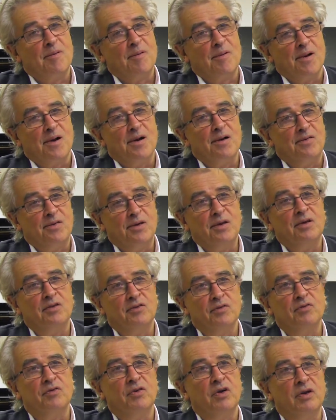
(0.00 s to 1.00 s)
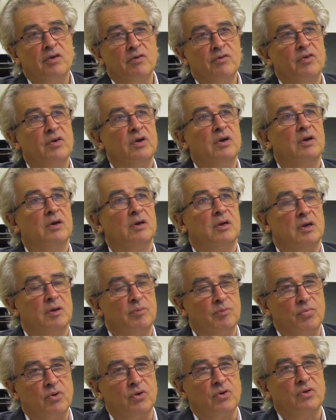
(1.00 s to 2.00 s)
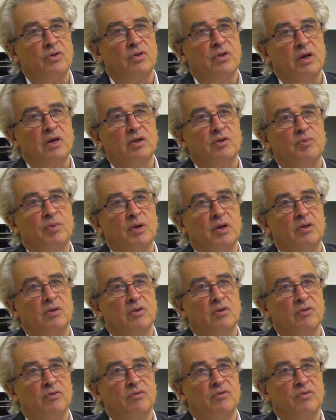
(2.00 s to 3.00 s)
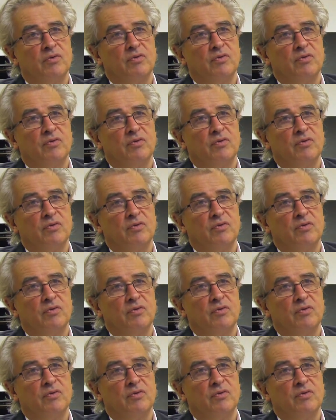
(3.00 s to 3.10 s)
Mm. I think it's a very, very important aspect of